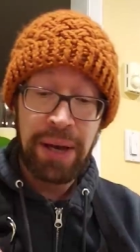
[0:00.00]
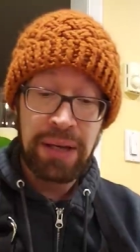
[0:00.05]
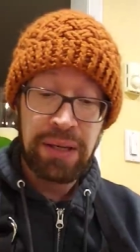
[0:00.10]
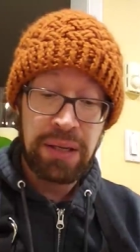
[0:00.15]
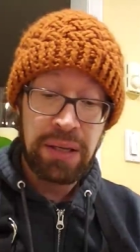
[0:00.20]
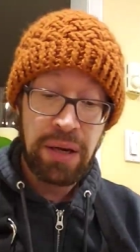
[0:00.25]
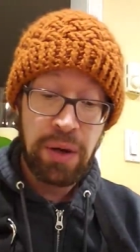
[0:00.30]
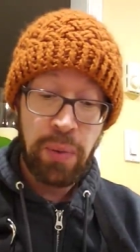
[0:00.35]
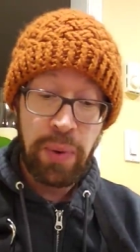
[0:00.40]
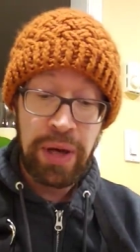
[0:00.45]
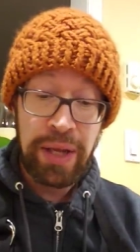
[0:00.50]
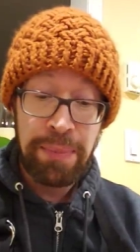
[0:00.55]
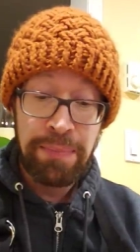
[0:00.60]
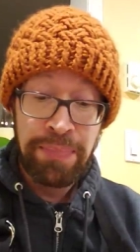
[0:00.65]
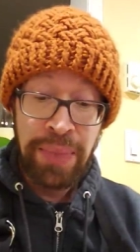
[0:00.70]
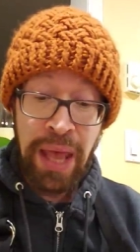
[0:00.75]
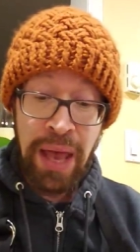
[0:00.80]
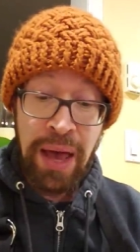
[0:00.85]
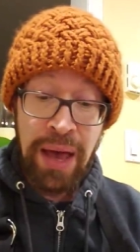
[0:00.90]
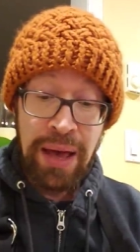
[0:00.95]
But you know what?
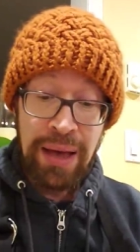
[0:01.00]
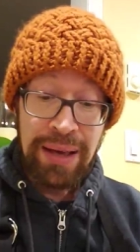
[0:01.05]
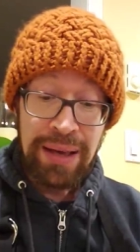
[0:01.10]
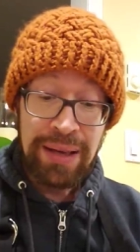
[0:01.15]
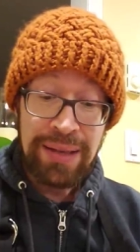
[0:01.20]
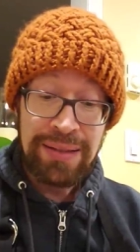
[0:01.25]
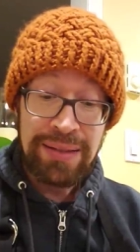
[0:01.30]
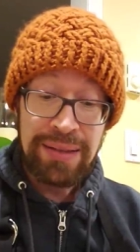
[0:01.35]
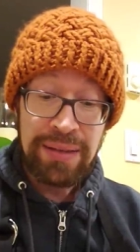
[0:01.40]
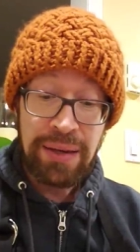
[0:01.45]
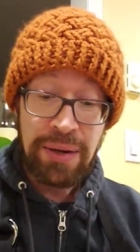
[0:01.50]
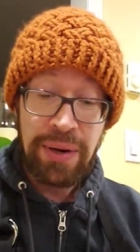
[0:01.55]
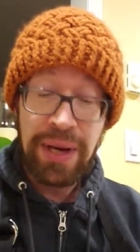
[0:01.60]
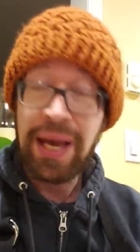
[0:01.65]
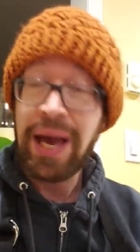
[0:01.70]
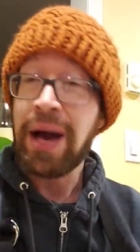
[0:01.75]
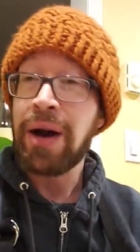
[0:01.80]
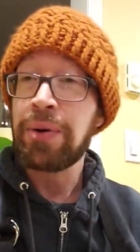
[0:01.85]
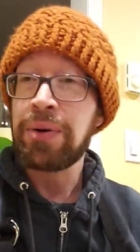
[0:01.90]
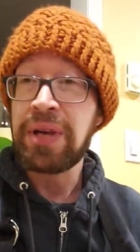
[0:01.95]

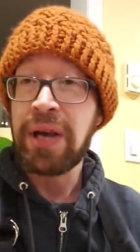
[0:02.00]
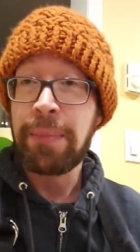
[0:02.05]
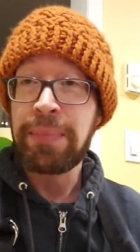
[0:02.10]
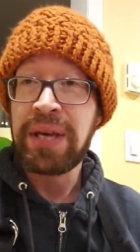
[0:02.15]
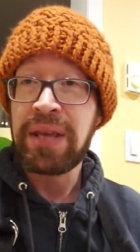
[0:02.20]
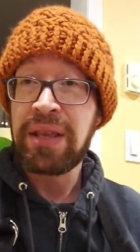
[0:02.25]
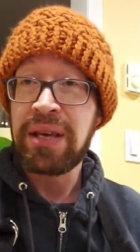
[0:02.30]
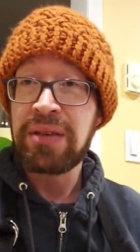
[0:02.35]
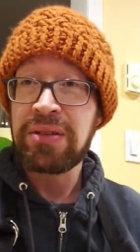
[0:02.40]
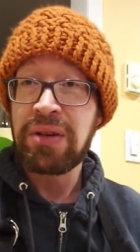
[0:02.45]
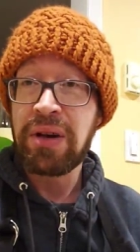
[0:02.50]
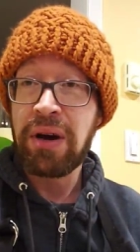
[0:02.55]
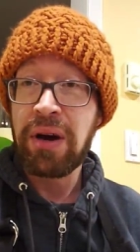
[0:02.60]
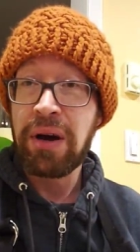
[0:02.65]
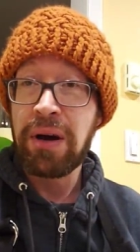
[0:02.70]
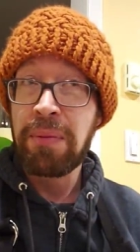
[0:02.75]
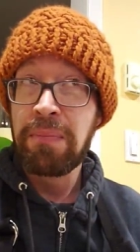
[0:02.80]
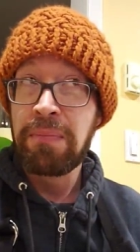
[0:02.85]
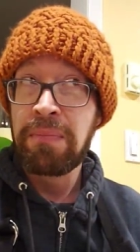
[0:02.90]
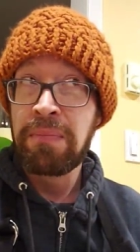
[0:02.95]
Considering how yummy these
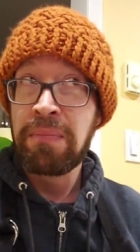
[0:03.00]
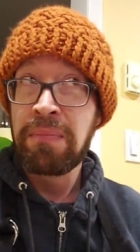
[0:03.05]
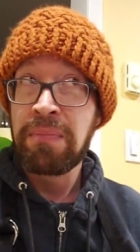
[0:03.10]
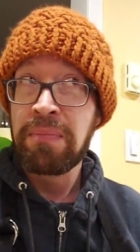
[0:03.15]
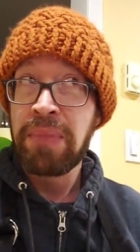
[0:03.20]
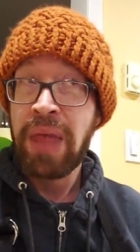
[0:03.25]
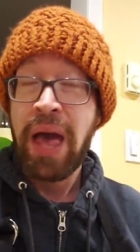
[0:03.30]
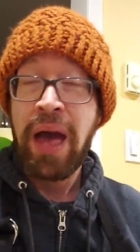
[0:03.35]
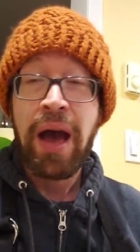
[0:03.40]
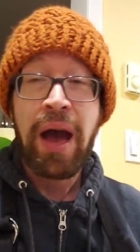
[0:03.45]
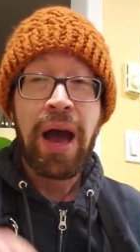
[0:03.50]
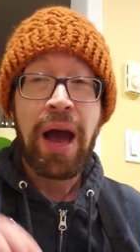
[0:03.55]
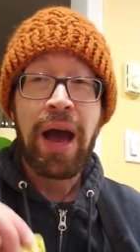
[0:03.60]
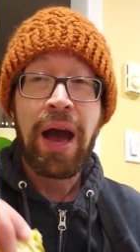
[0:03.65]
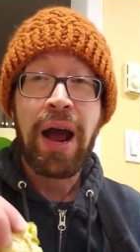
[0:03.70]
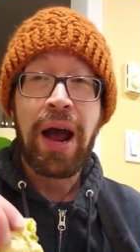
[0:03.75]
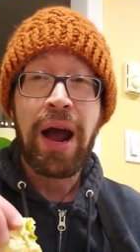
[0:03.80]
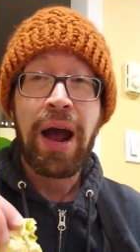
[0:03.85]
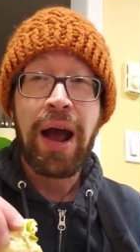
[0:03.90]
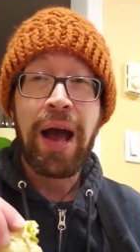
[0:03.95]
are,
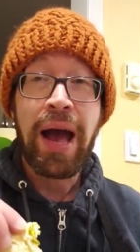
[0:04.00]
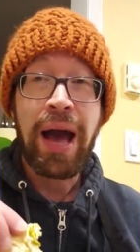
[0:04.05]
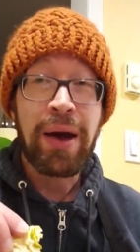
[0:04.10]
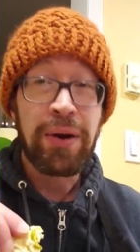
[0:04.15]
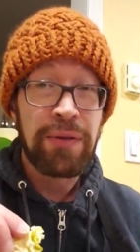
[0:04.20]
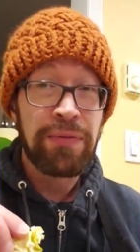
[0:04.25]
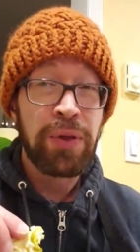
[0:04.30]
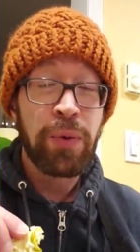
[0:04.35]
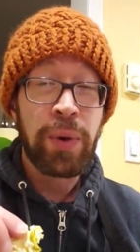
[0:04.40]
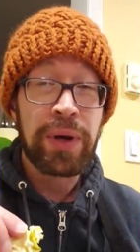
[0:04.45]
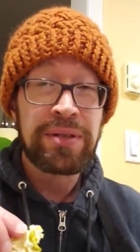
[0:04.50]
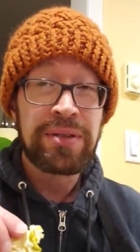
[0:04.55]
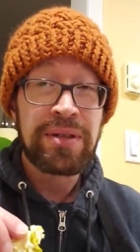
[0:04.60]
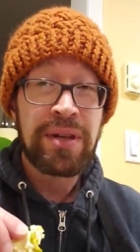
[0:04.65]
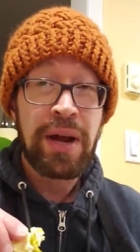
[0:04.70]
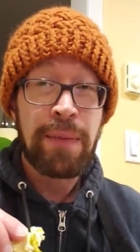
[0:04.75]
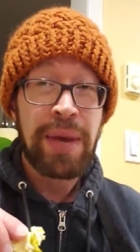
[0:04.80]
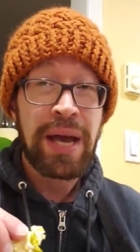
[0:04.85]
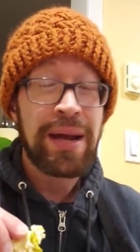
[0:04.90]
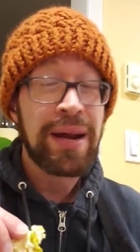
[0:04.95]
out of the ones
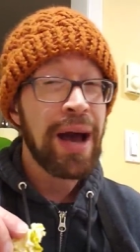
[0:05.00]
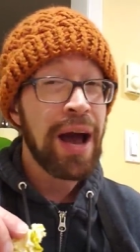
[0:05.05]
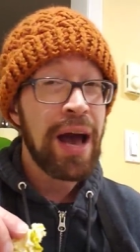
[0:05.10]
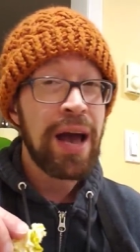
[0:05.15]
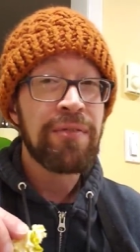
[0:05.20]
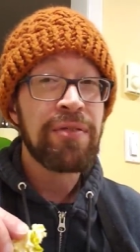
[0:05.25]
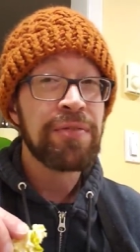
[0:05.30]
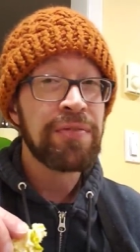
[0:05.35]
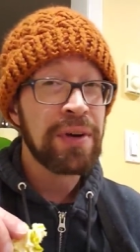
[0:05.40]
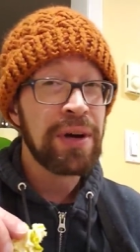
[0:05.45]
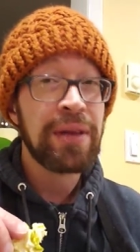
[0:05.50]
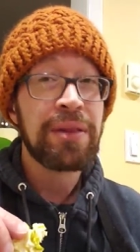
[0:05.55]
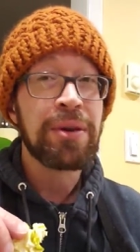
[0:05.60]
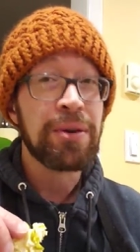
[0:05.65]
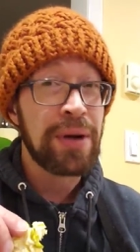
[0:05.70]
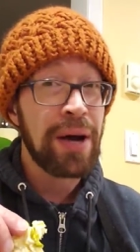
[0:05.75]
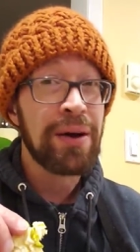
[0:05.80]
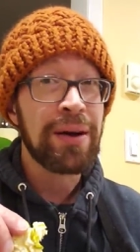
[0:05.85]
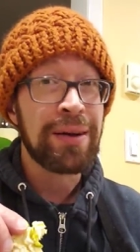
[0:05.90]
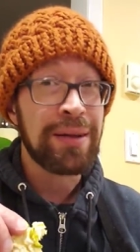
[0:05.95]
that I made, I have a feeling
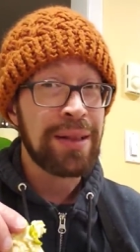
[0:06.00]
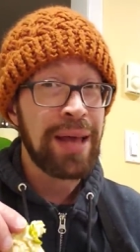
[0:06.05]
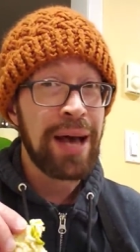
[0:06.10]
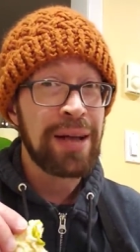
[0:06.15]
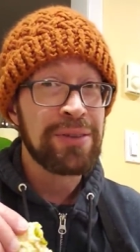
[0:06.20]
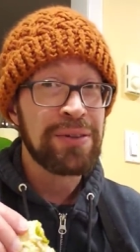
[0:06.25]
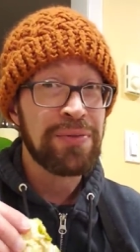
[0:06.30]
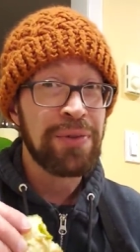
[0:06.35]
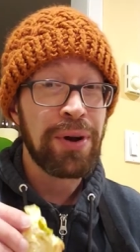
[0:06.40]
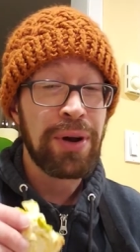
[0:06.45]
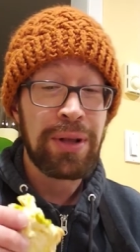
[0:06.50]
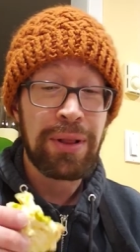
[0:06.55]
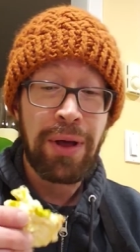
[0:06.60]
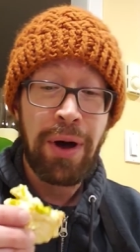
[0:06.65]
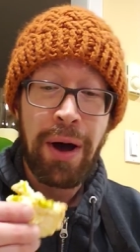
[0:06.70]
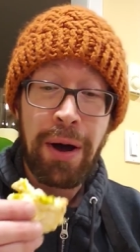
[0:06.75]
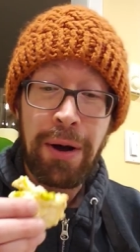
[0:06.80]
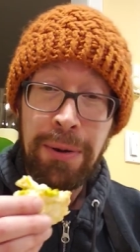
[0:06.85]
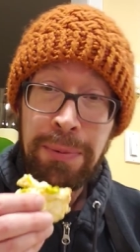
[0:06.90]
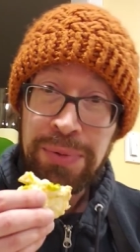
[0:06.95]
they're not going to last very
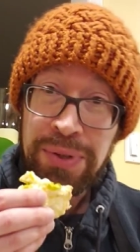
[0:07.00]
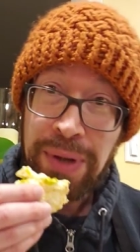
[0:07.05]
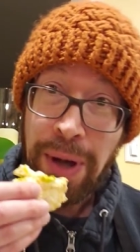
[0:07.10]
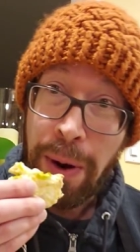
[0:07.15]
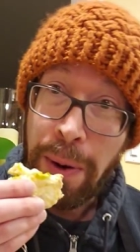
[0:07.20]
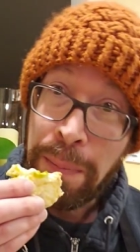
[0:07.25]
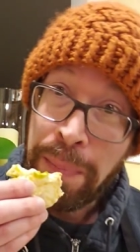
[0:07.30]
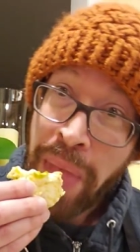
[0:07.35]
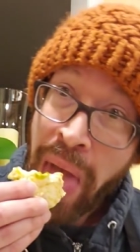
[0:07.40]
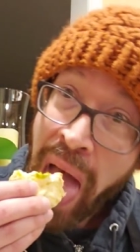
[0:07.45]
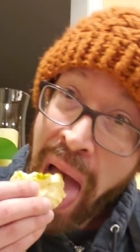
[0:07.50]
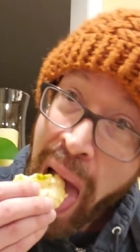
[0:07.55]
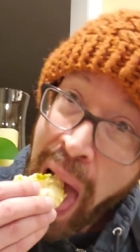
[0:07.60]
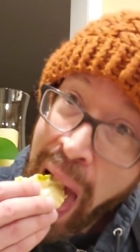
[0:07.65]
long, so...